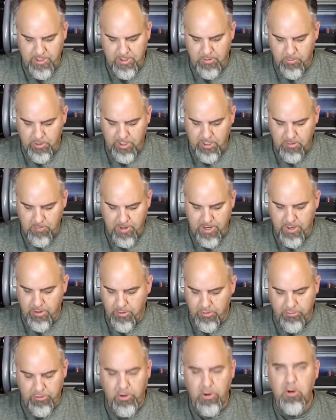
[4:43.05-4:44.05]
Wing
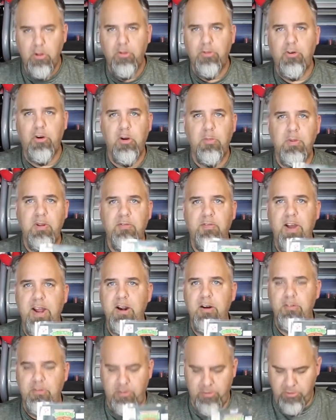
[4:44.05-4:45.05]
Commando, Turtle Tournament
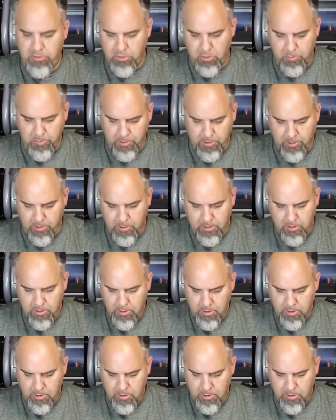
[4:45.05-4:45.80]
Fighters on Super.